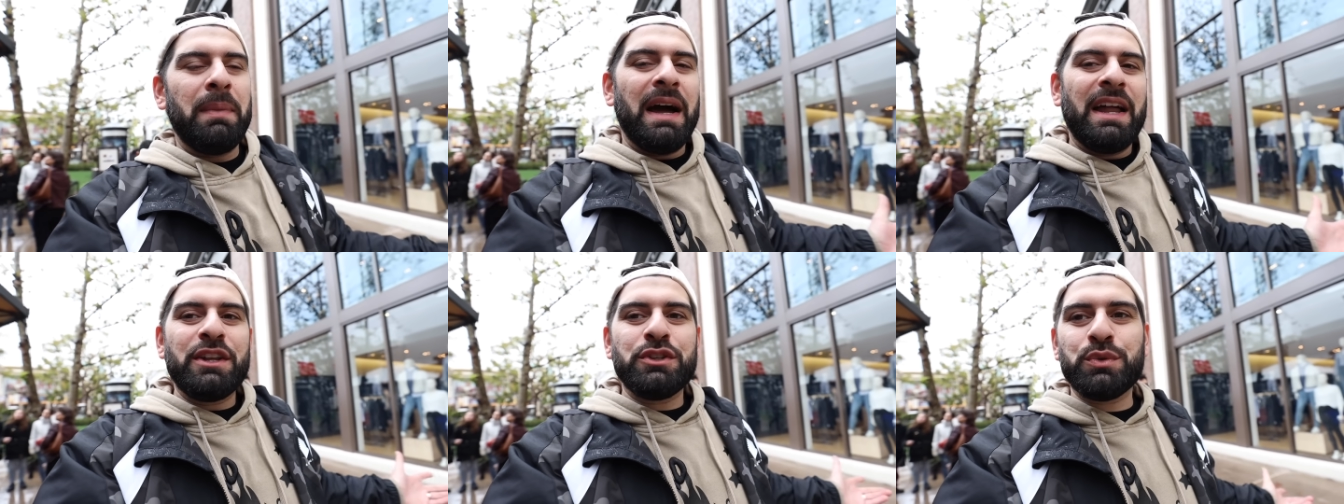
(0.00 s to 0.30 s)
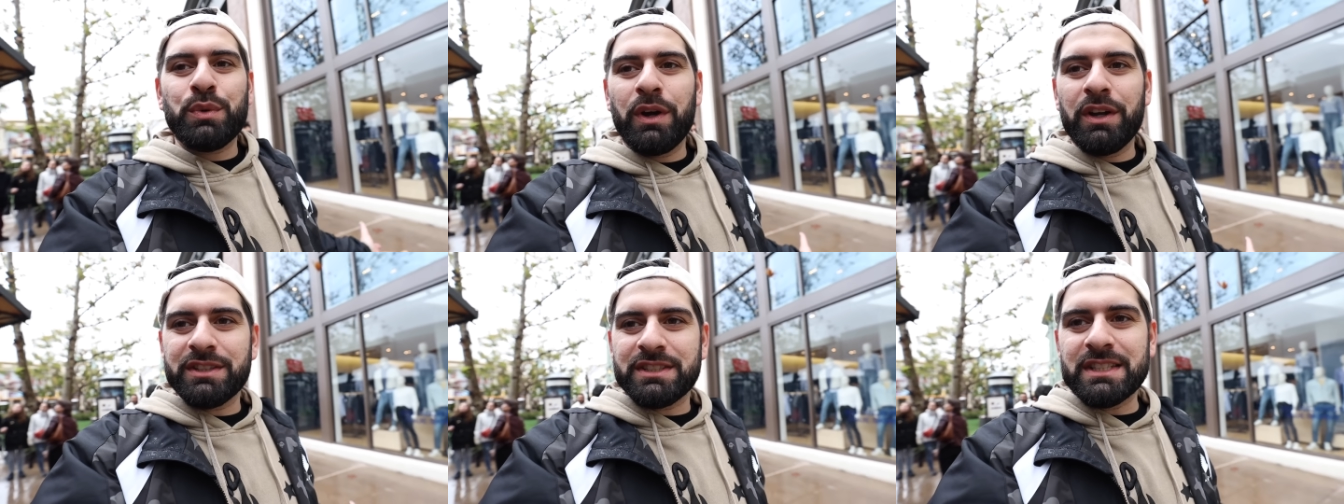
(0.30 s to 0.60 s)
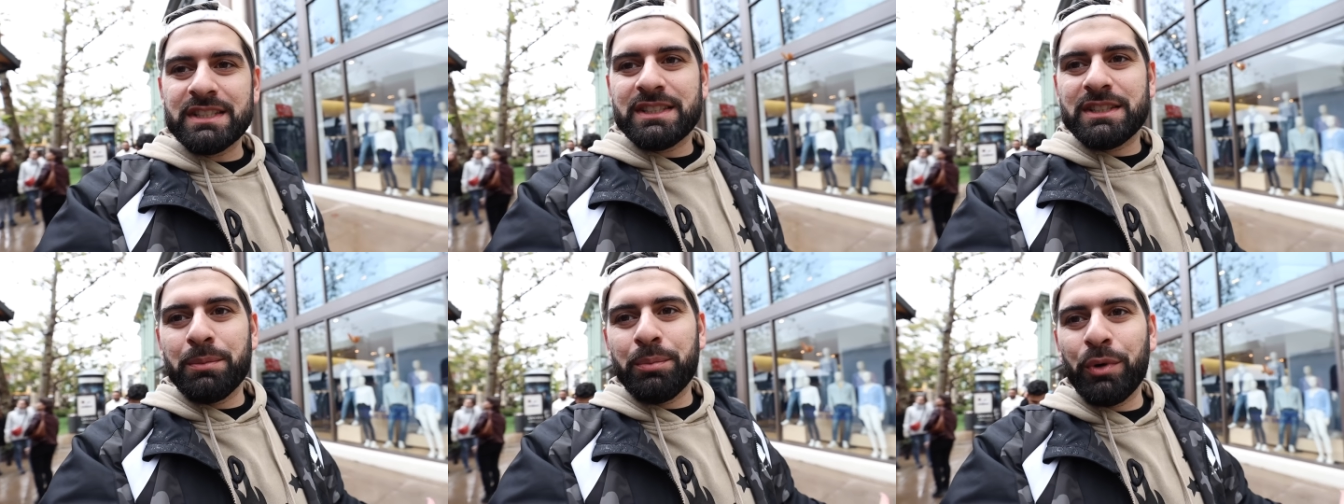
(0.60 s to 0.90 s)
Might as well,
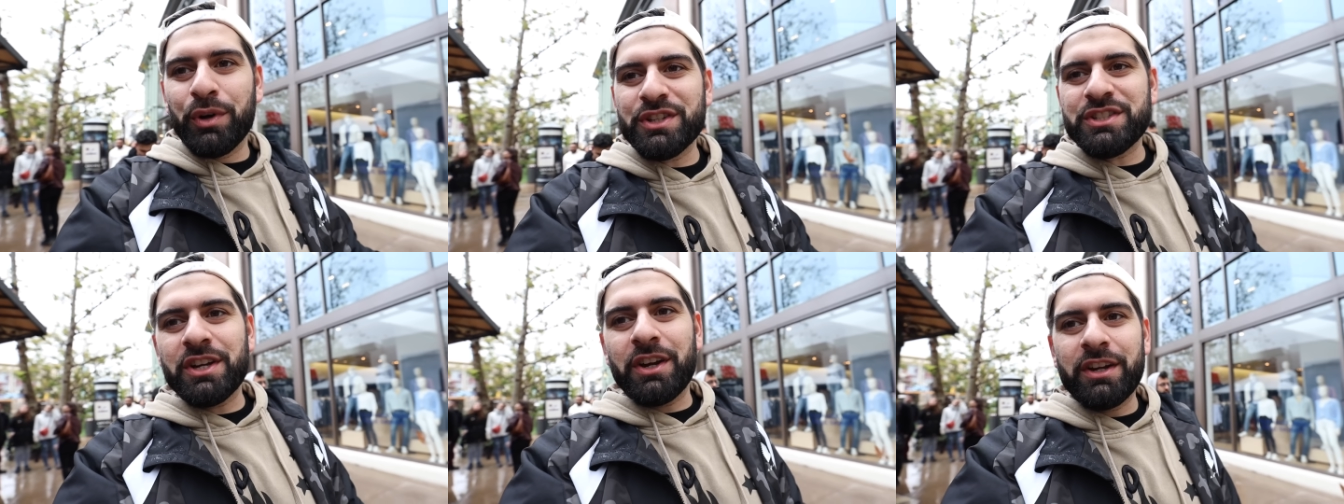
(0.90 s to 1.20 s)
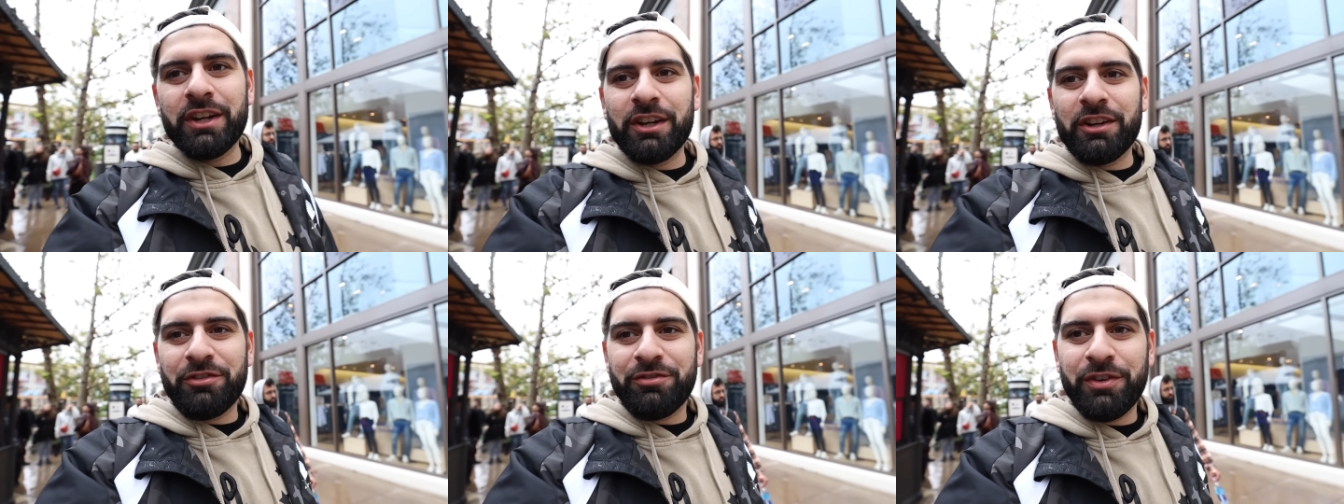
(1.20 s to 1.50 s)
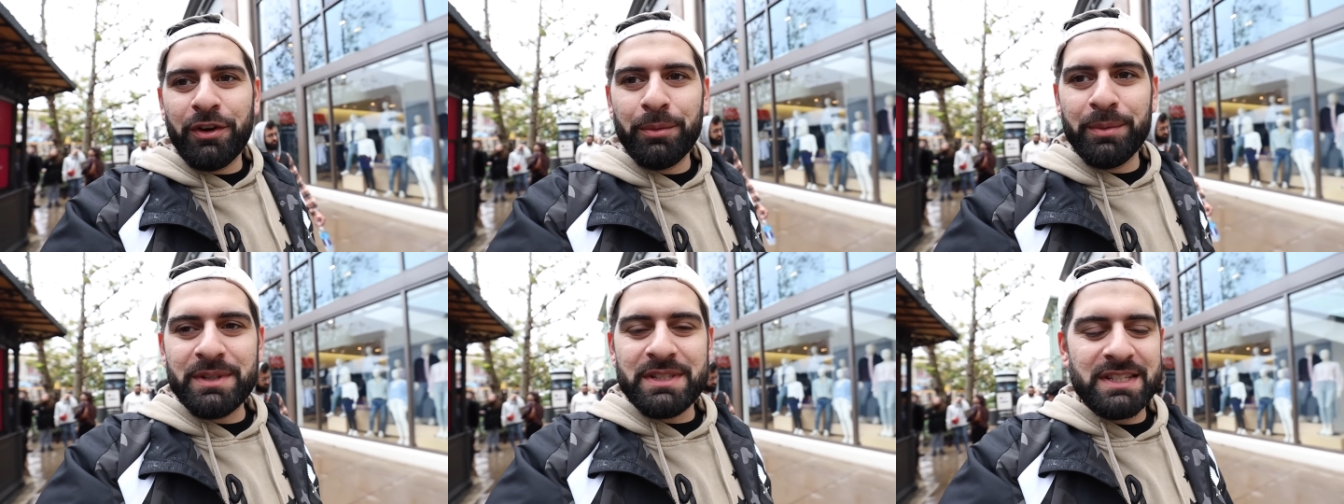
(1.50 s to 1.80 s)
since the boys are here,
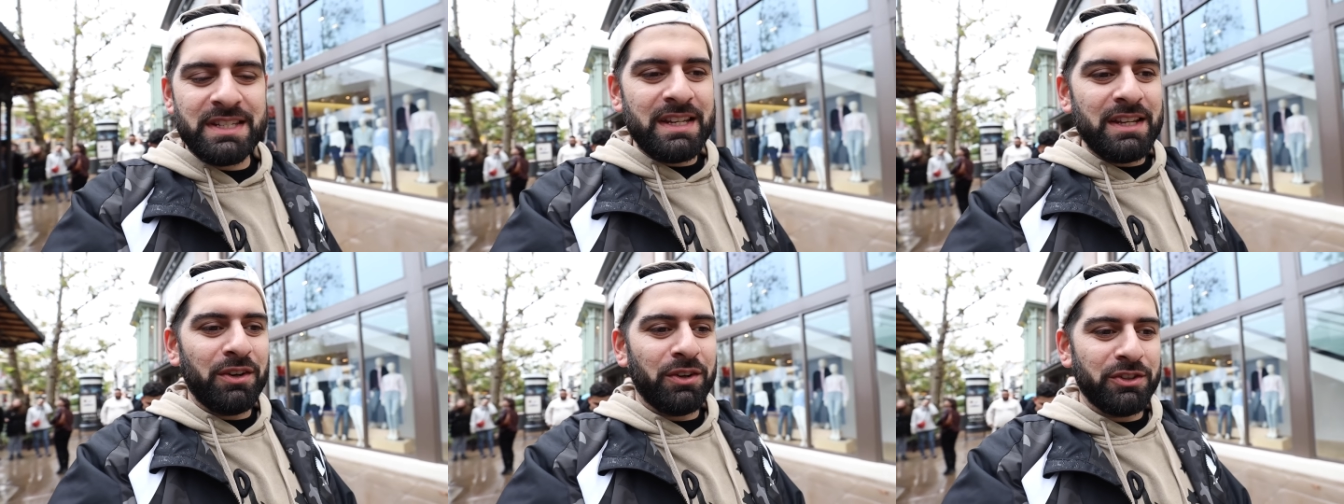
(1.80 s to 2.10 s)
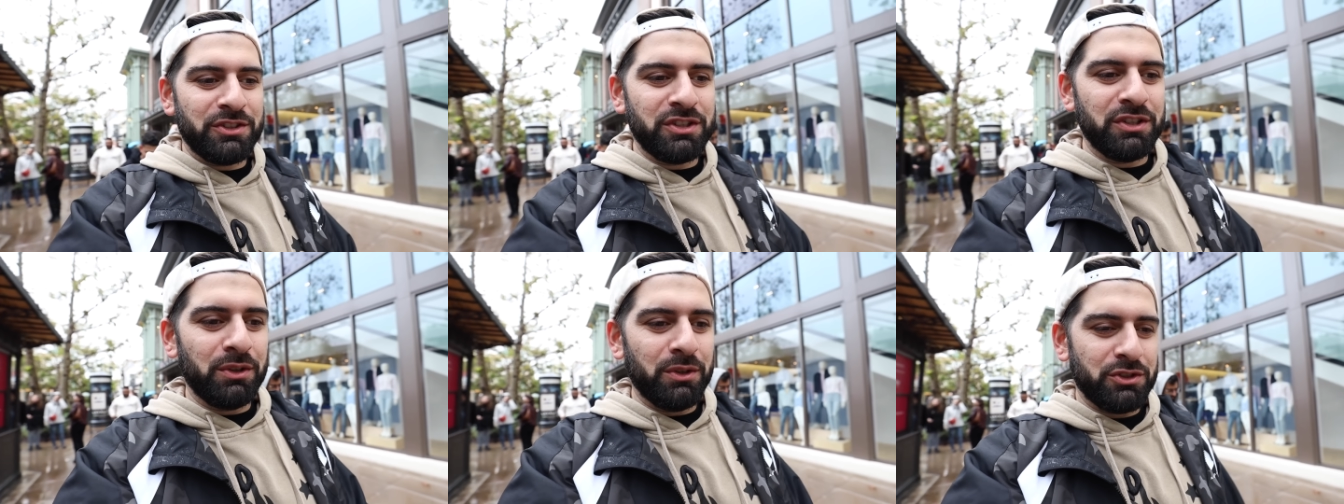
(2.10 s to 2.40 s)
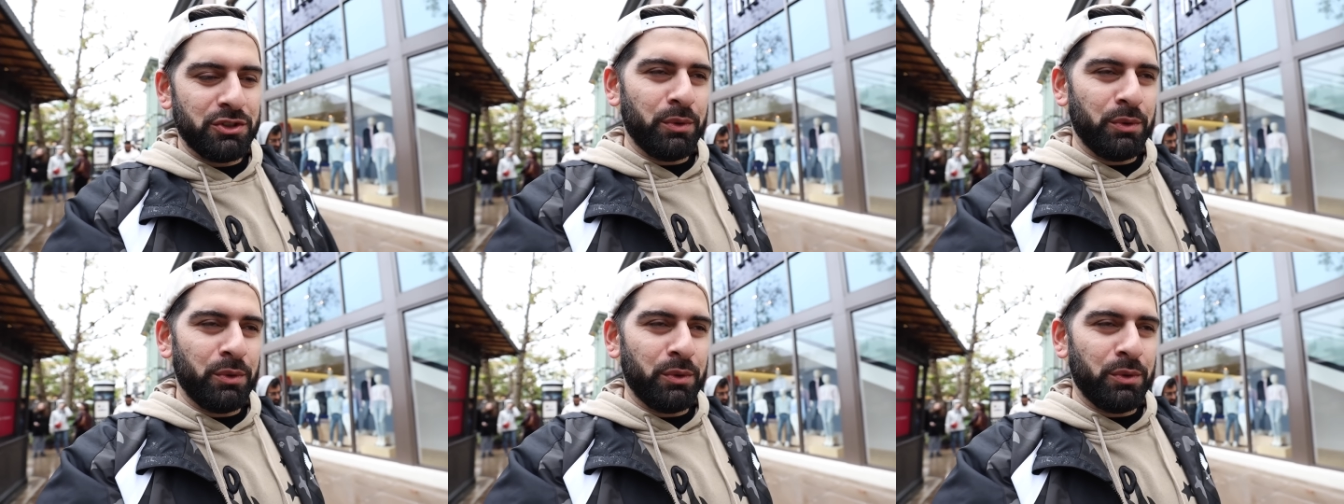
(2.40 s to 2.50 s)
film a scene or two.